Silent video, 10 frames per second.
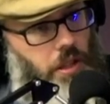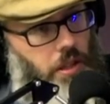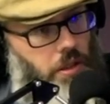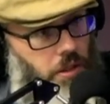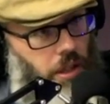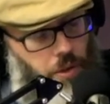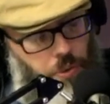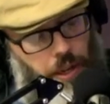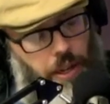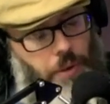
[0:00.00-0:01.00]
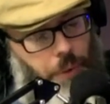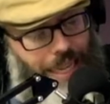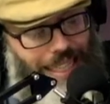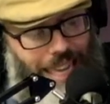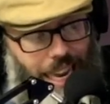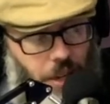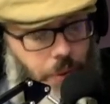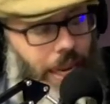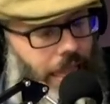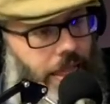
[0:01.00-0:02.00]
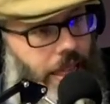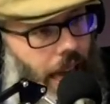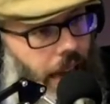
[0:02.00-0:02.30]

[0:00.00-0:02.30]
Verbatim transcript: you know, if we if we continue in that,